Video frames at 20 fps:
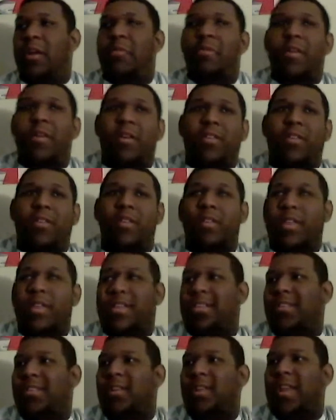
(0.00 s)
We also know that
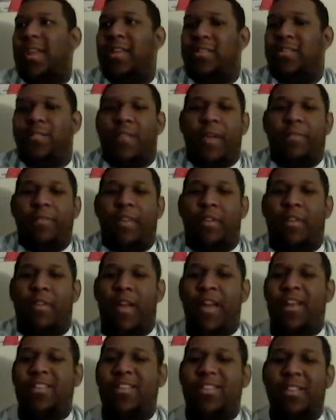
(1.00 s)
Sergei survived the
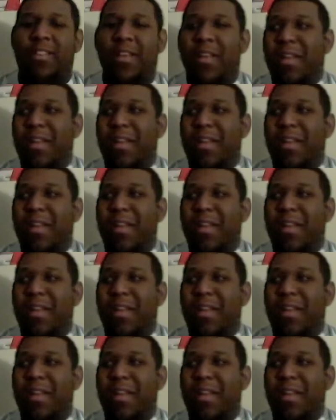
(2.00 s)
crash.